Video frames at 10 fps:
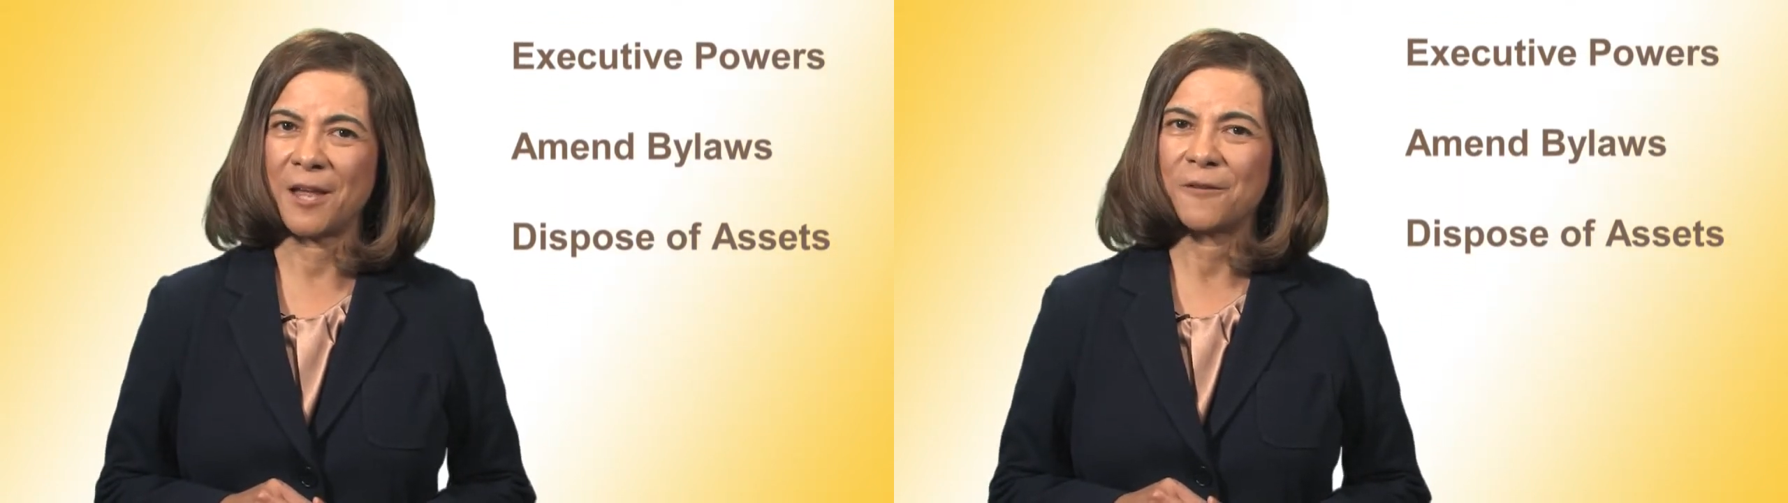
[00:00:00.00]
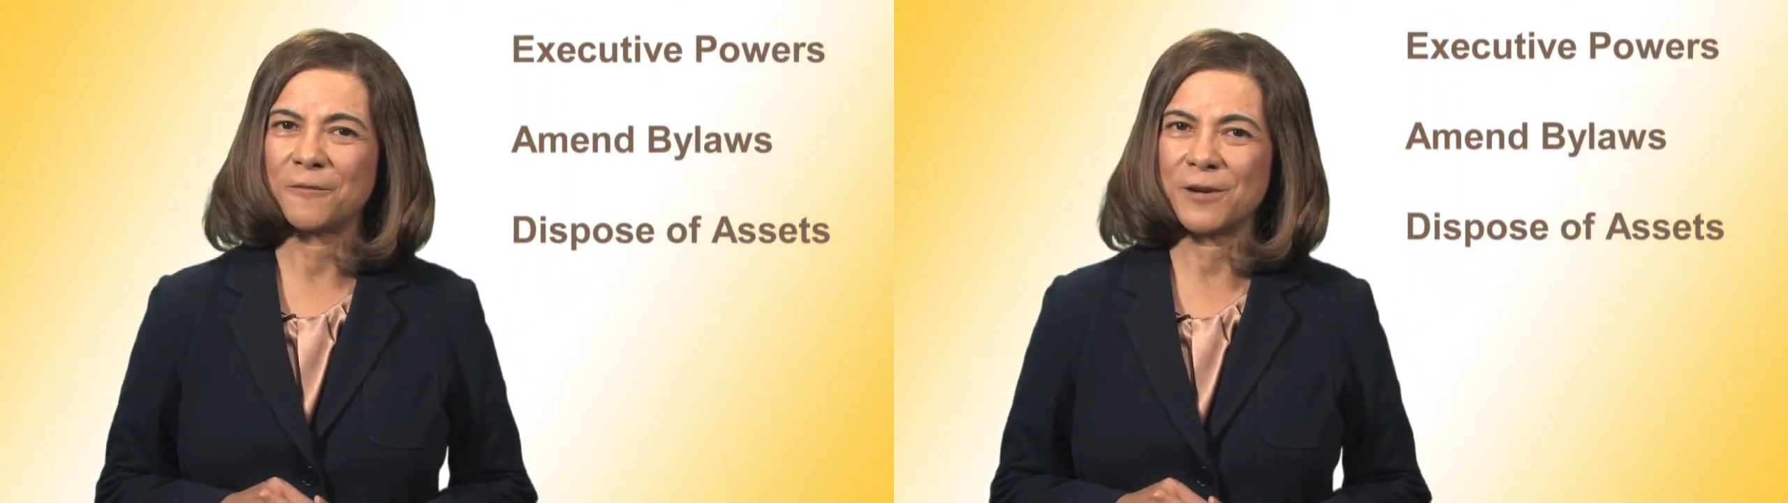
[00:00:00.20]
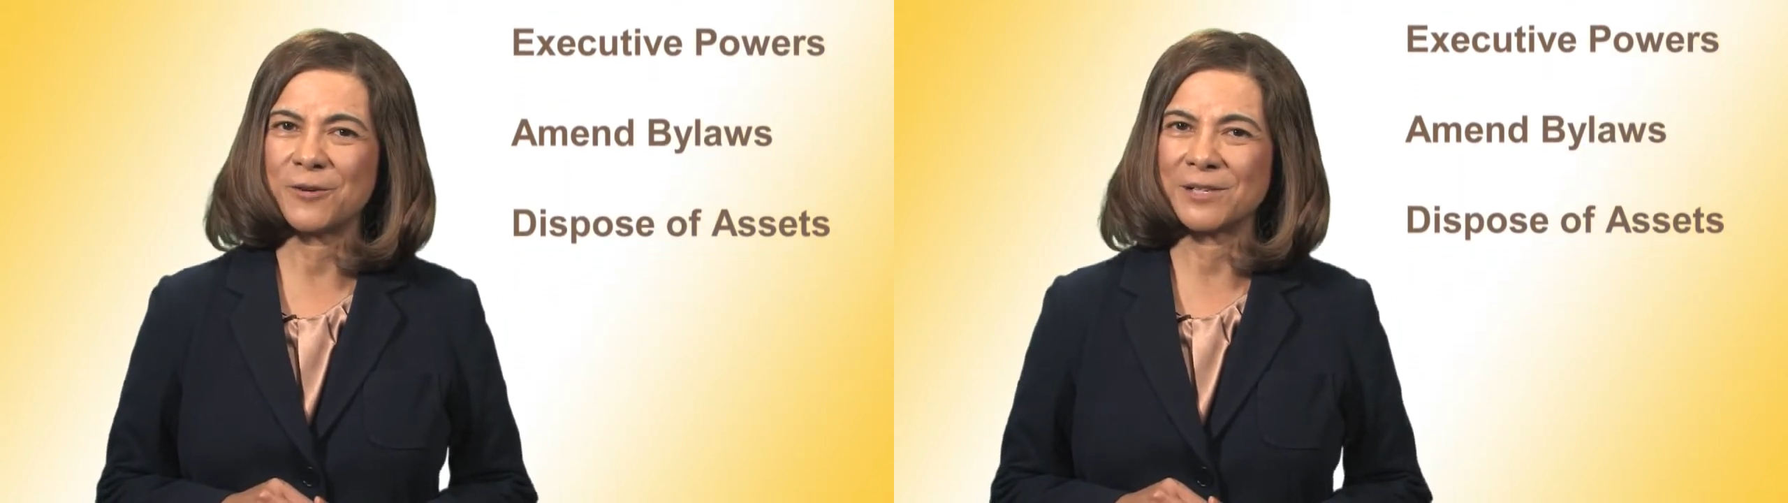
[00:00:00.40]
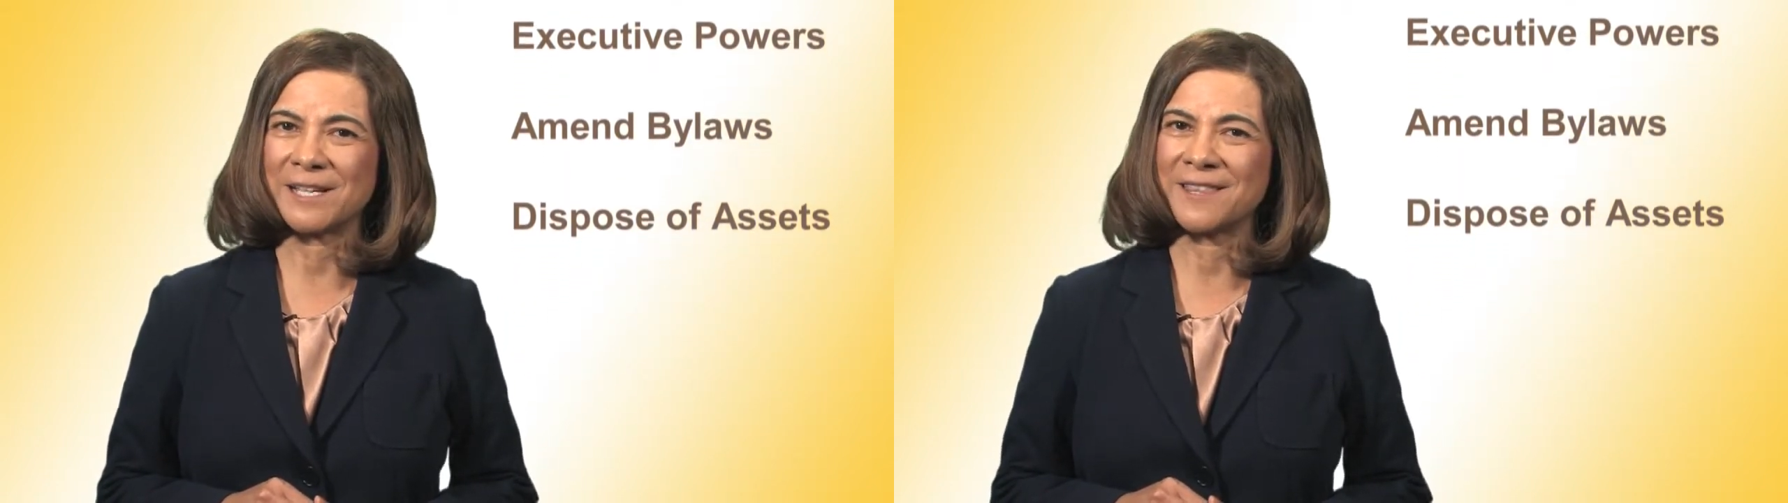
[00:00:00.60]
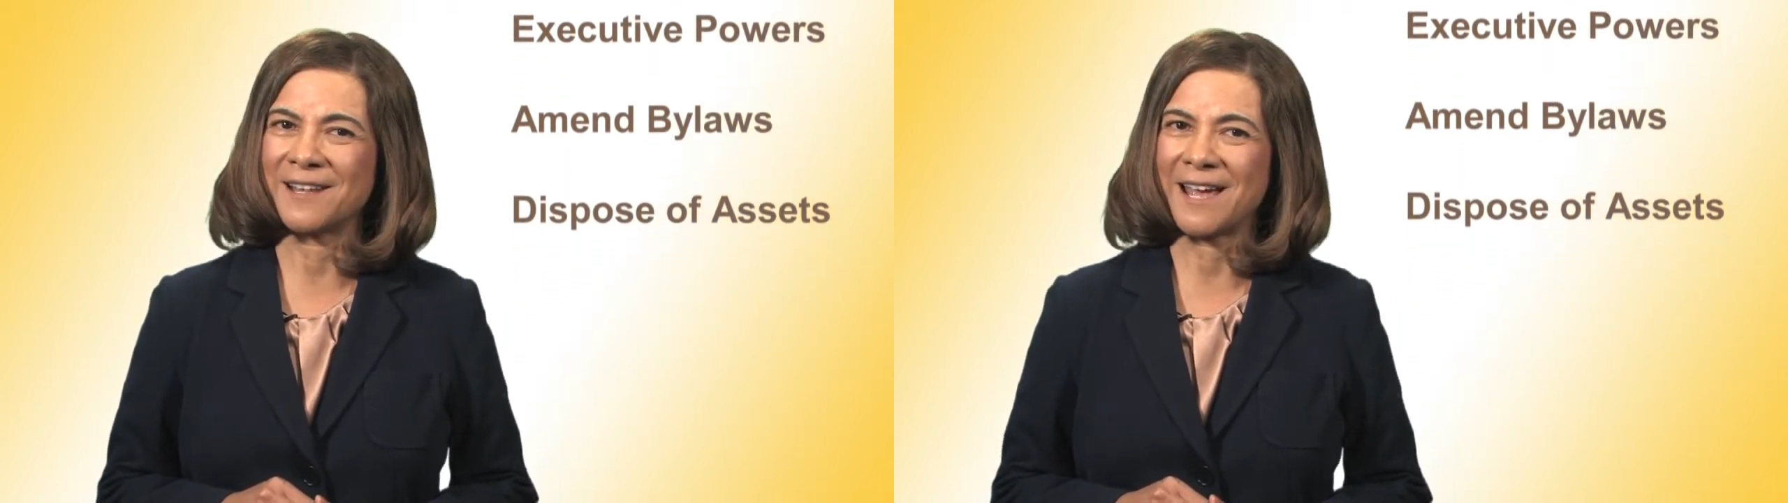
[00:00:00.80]
Frequently,
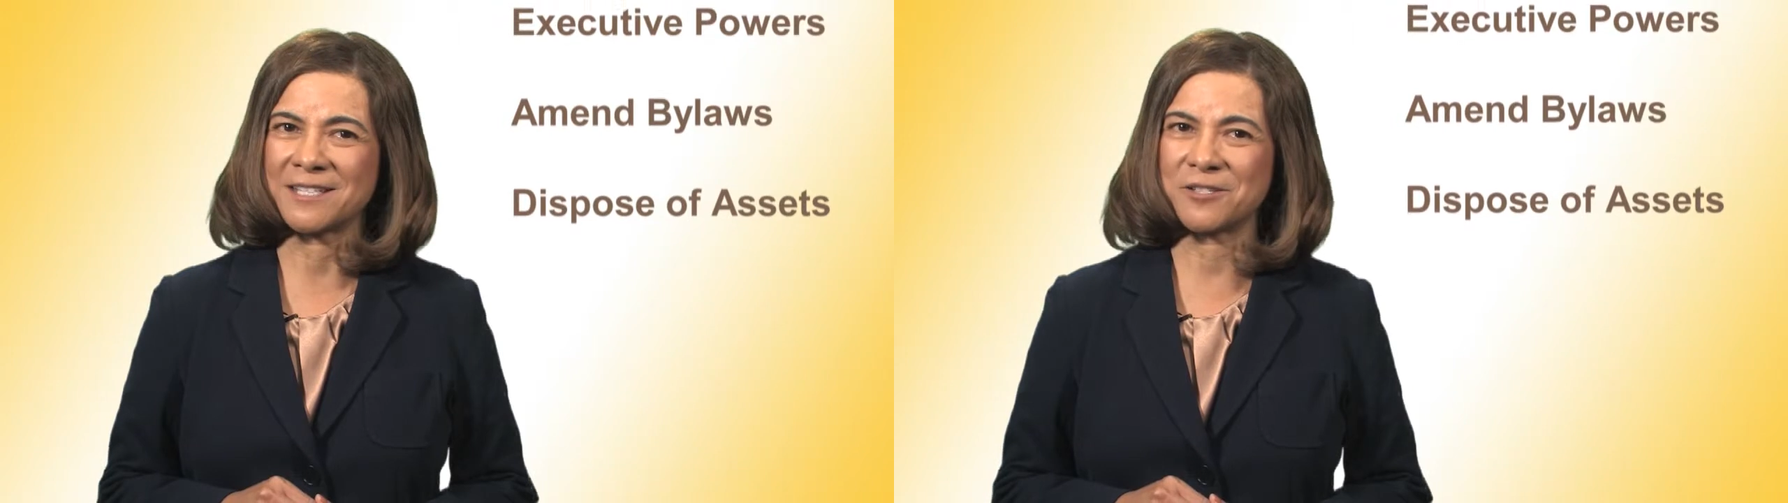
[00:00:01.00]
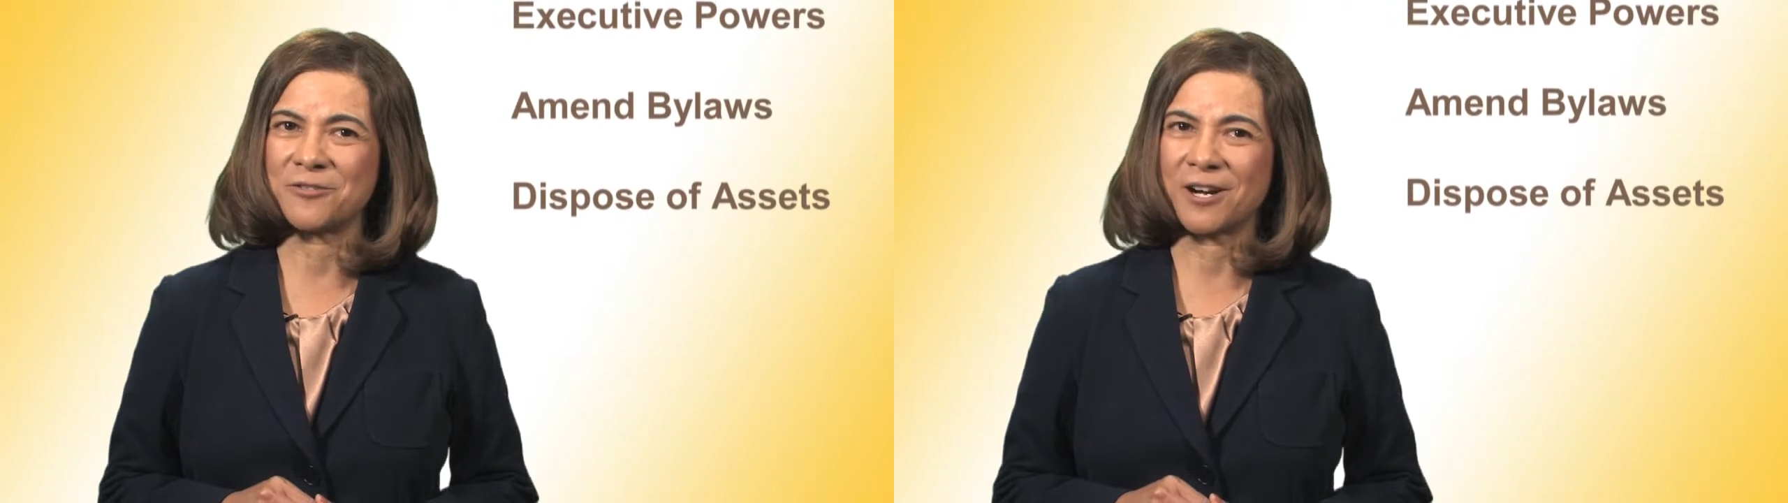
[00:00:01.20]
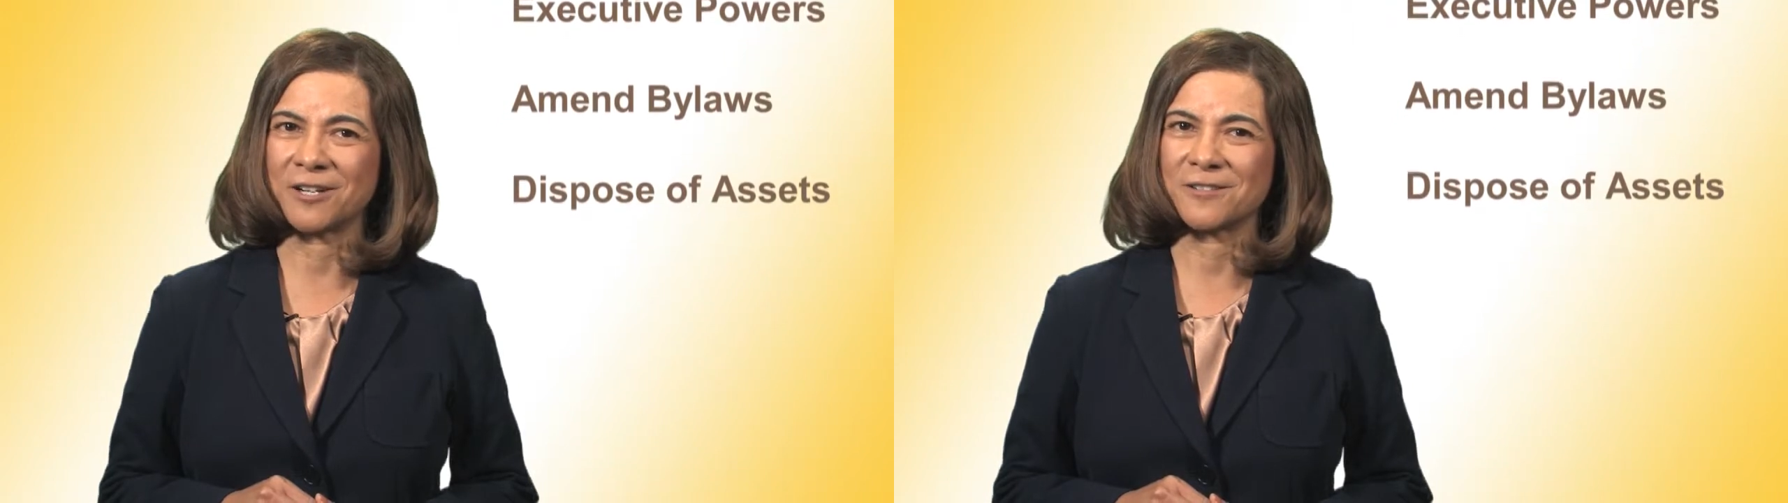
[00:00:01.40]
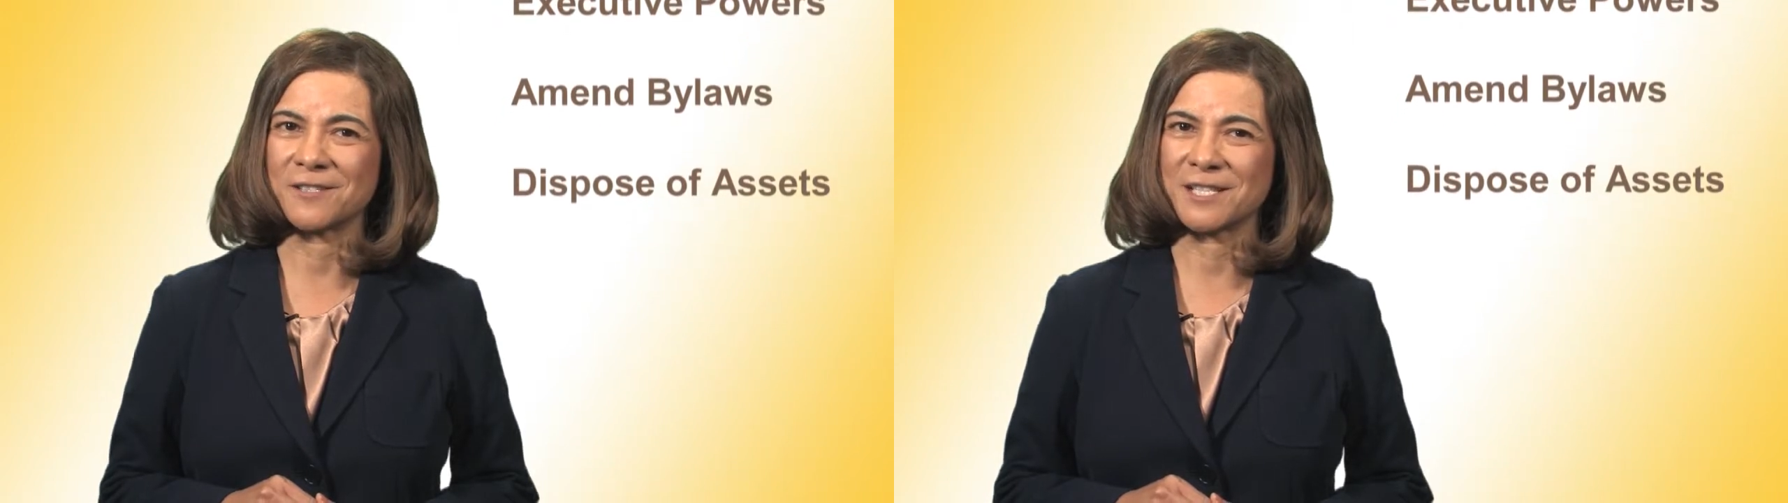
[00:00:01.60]
the last two articles